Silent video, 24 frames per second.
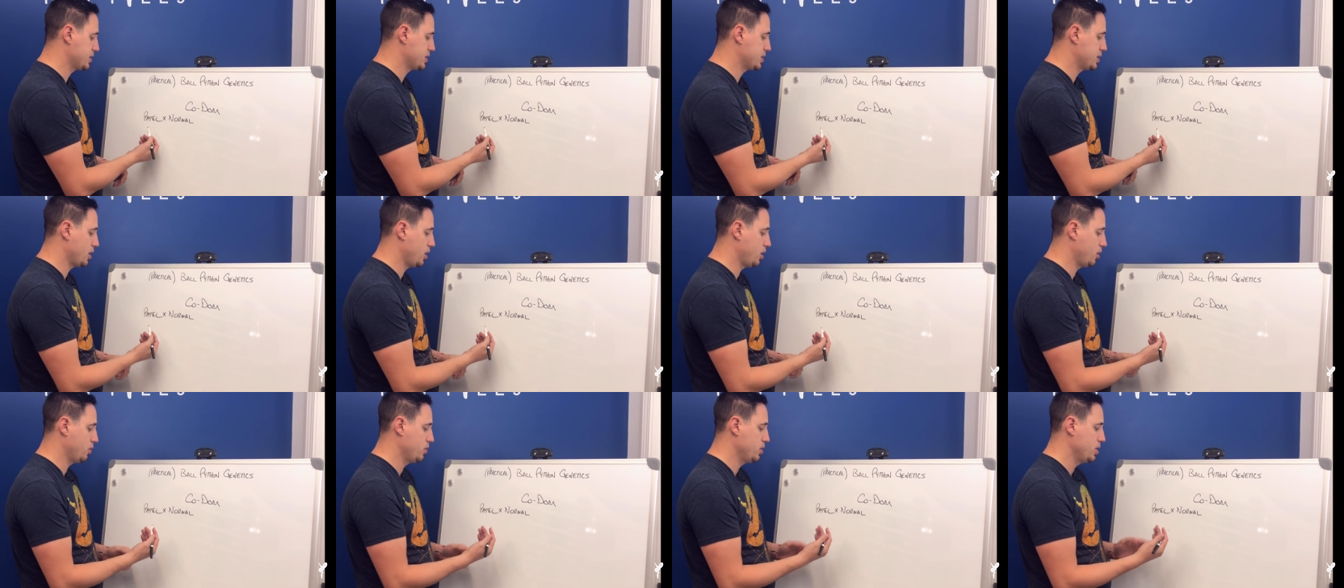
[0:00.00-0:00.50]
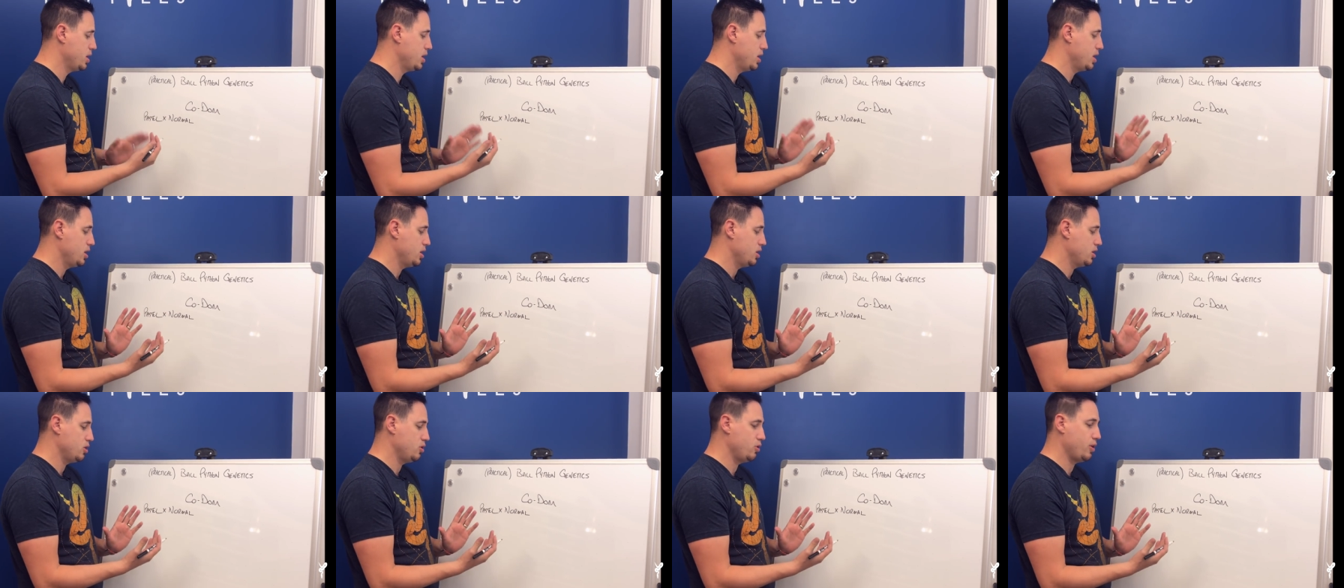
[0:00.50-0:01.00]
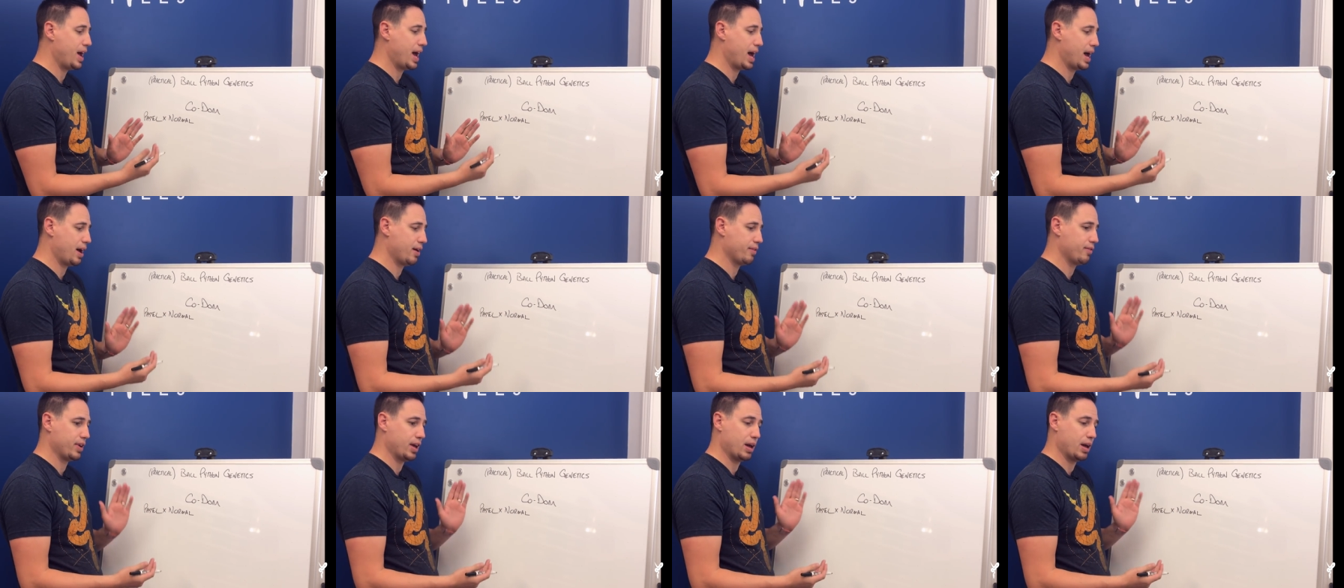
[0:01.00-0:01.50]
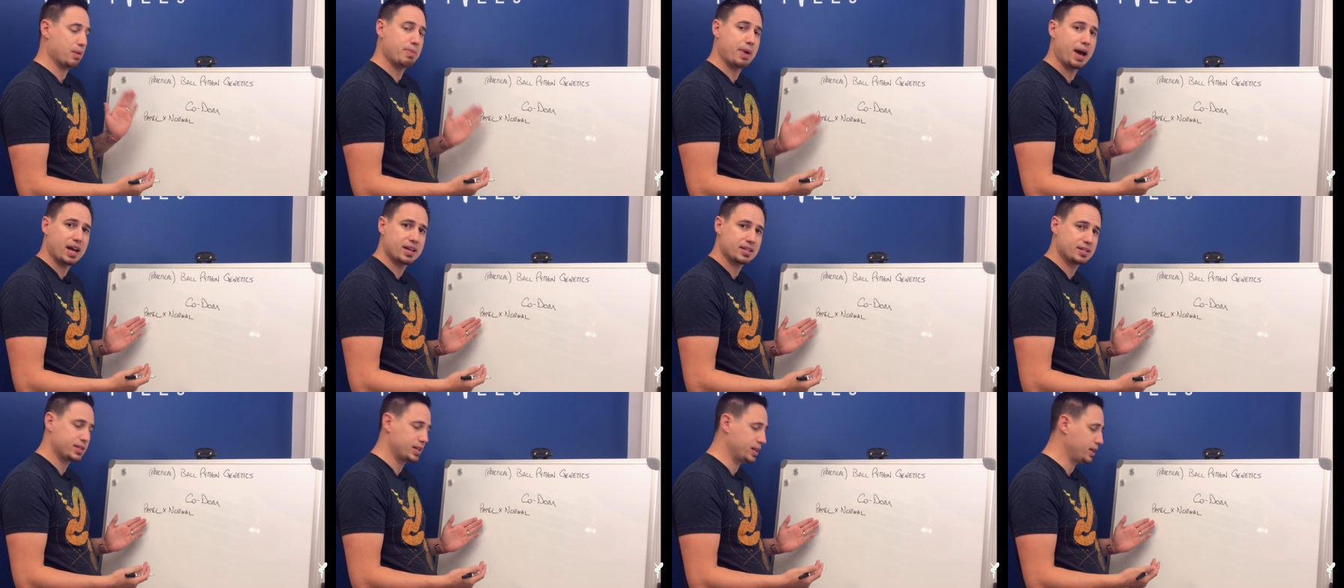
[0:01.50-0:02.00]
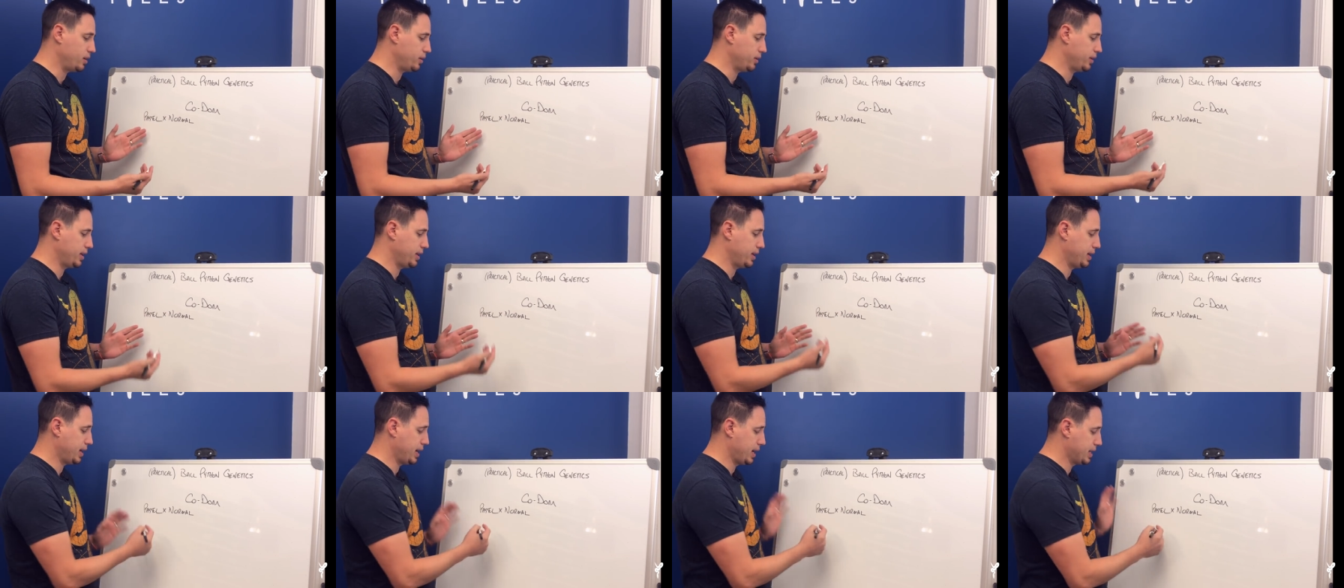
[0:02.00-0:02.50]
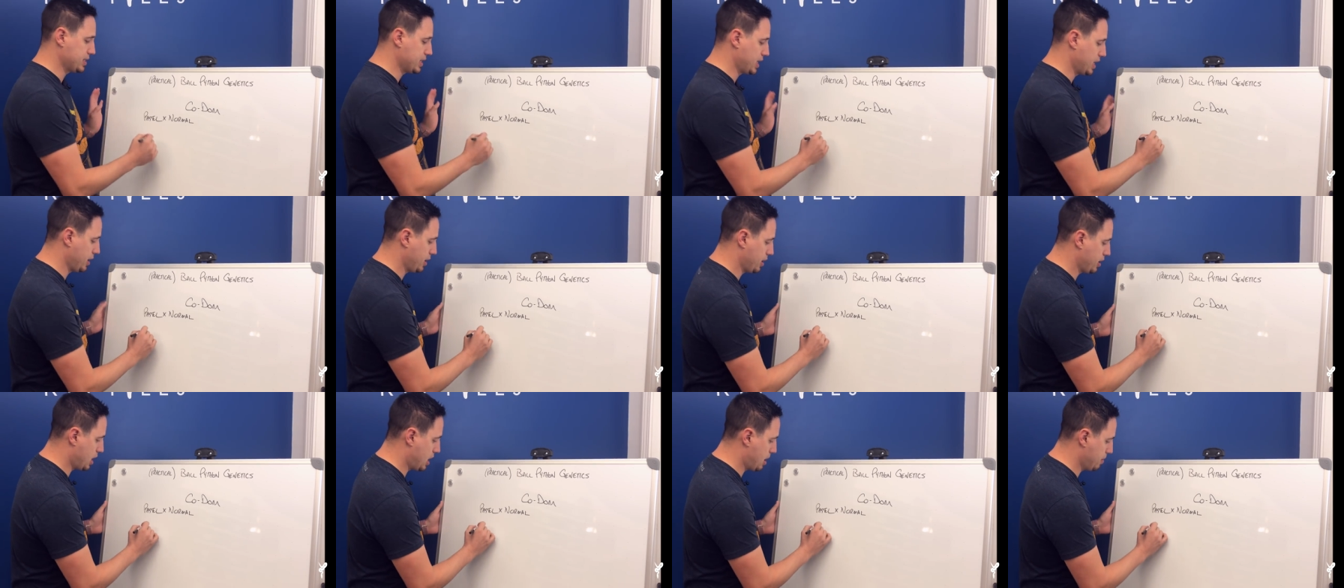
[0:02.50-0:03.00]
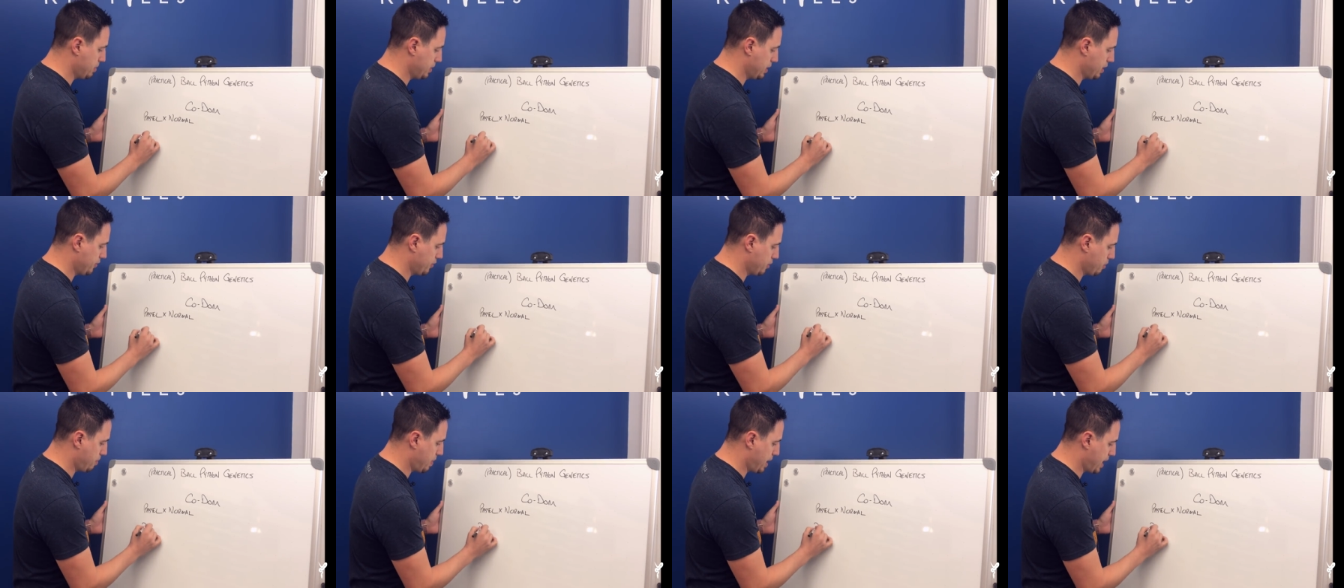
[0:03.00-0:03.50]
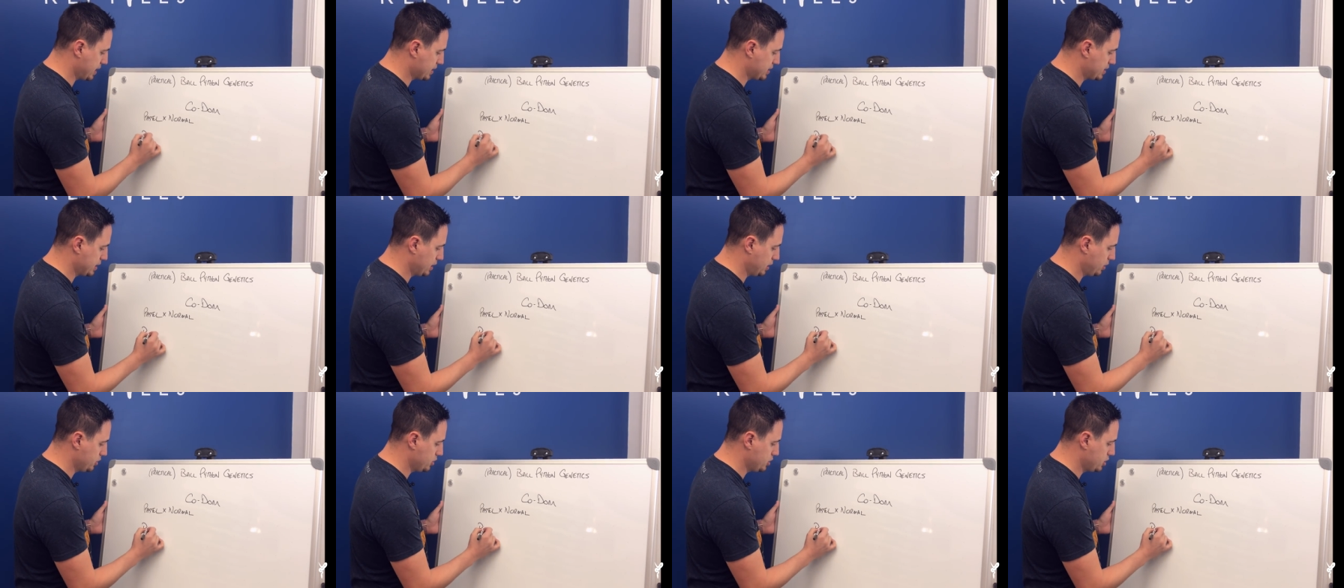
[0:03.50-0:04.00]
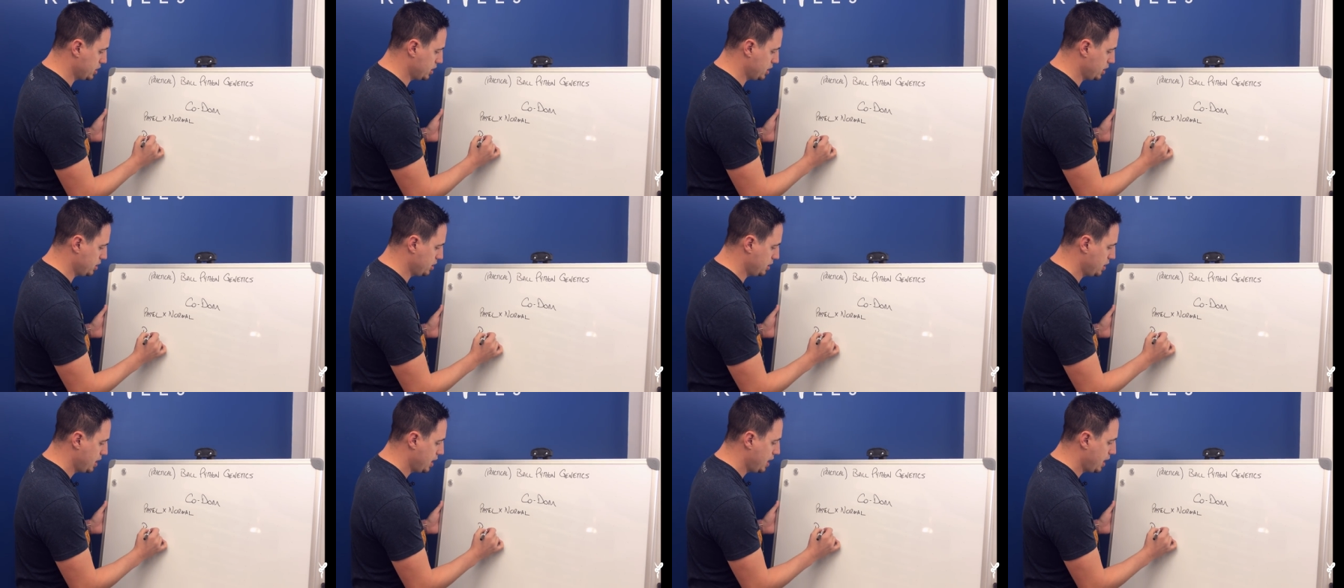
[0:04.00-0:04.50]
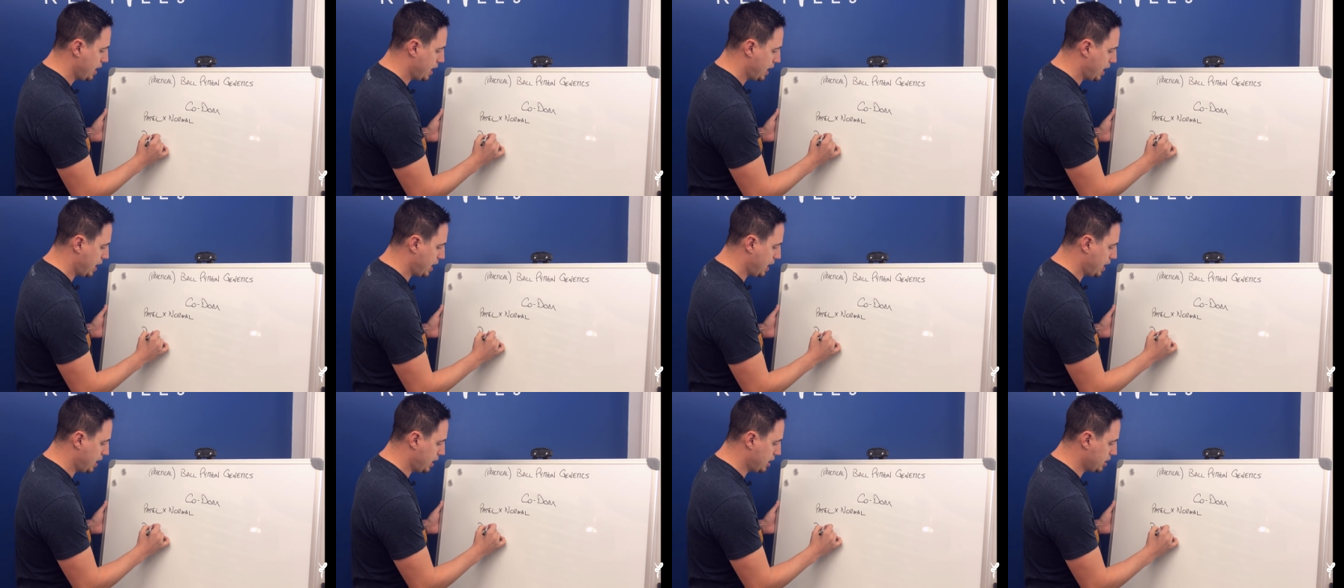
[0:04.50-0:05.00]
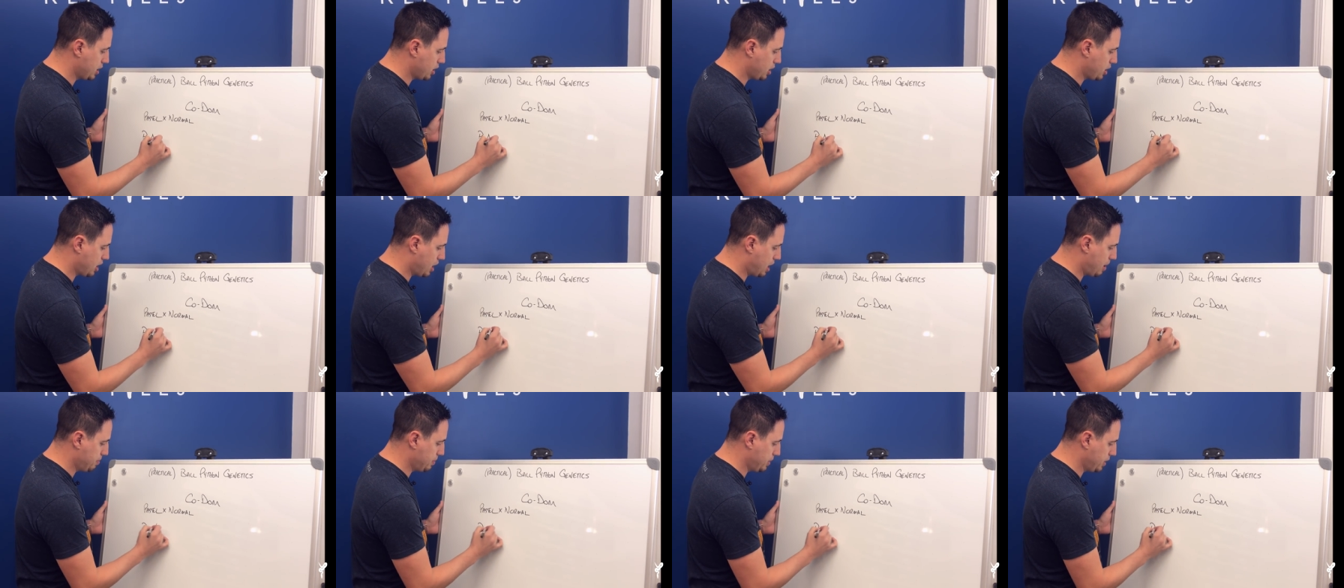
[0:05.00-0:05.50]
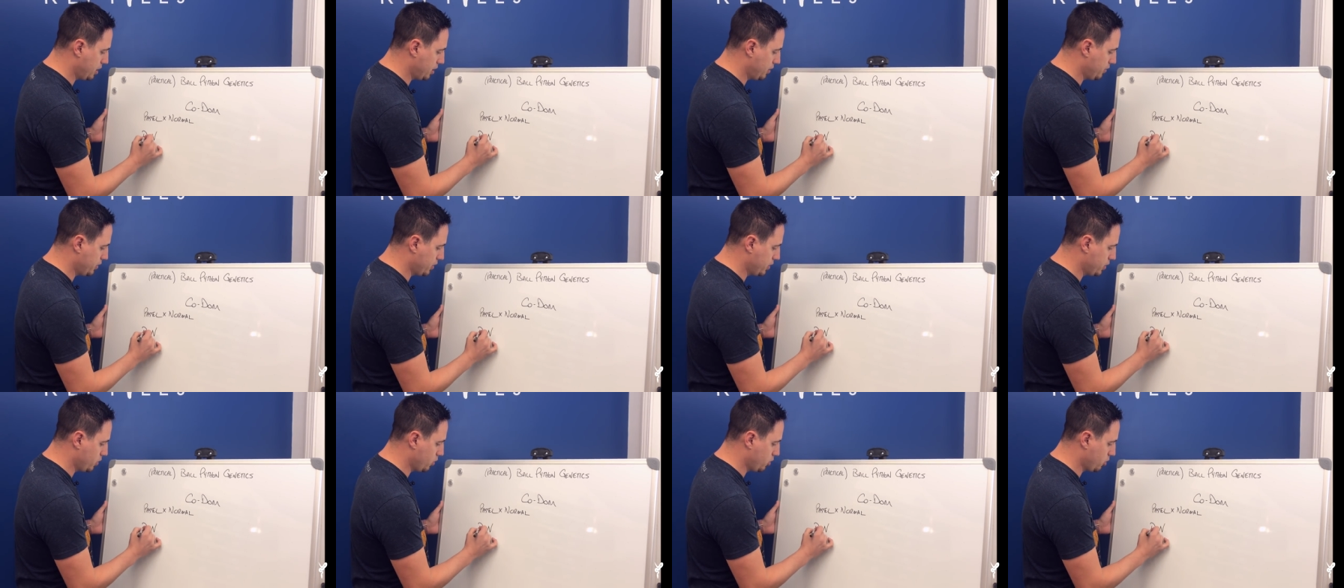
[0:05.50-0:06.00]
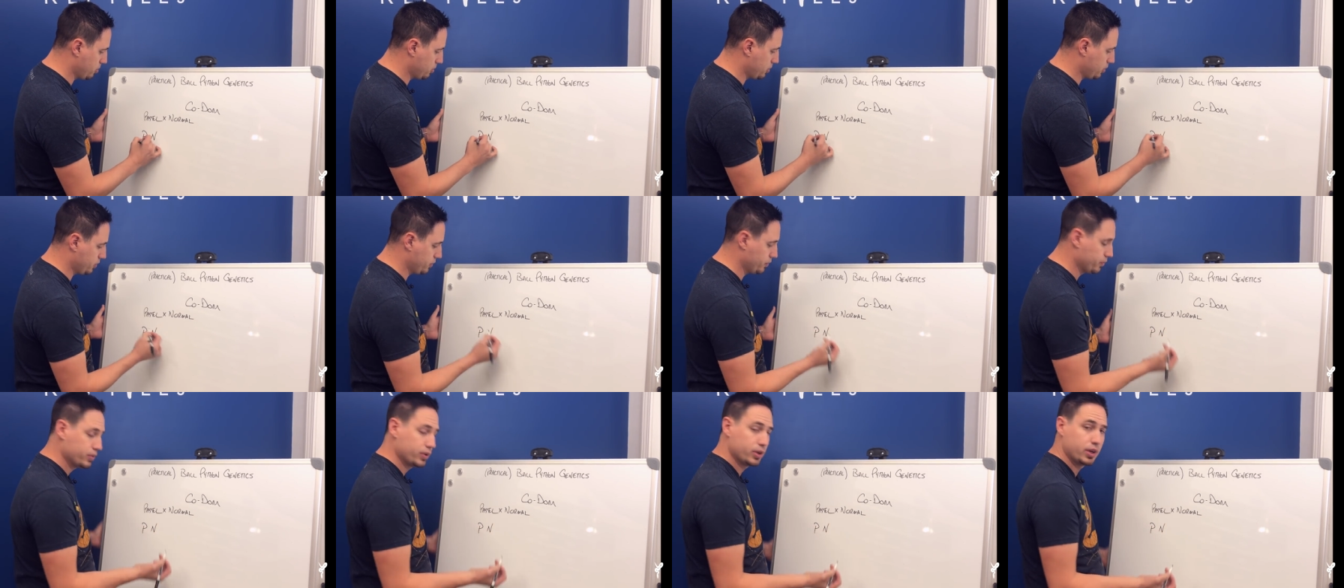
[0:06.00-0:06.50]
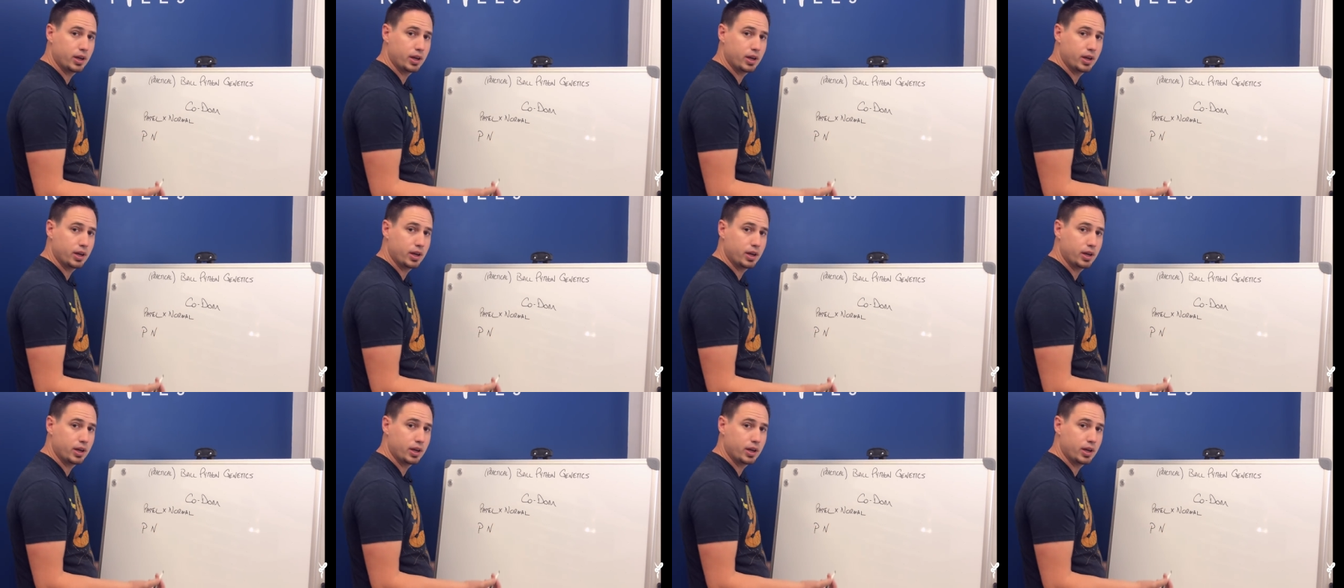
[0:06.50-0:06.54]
So you have a pastel, it has a copy of the pastel gene and a copy of the normal.